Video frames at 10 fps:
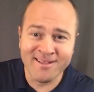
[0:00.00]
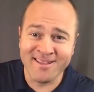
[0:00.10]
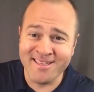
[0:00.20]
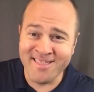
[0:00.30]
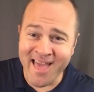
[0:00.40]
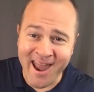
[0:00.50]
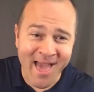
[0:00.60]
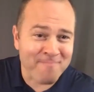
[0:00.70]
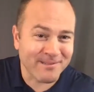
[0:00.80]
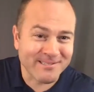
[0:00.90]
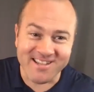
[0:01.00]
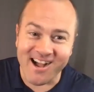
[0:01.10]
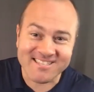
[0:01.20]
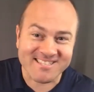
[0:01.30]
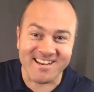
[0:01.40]
that Apple
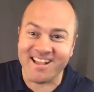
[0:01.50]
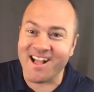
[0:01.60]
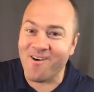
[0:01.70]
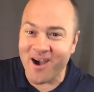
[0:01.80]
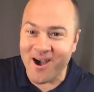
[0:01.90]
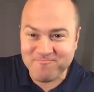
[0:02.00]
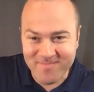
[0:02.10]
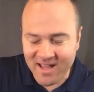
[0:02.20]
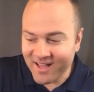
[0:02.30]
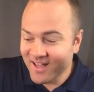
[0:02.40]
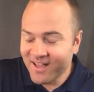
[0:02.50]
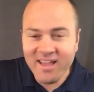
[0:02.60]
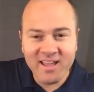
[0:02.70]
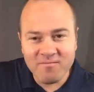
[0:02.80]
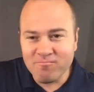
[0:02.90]
stock's going to go up
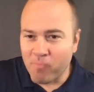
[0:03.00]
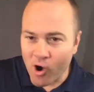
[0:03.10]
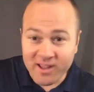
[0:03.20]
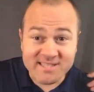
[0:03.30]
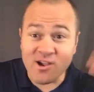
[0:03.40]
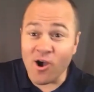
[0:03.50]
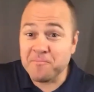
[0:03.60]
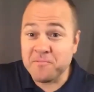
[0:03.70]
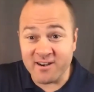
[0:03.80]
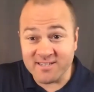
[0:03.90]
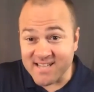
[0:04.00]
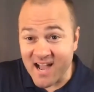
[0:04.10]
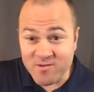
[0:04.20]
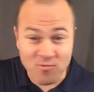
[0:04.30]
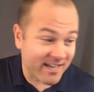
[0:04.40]
markets go up, down, and
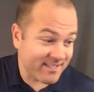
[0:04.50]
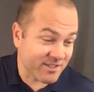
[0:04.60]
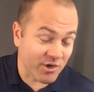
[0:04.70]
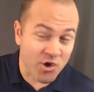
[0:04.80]
sideways. So you're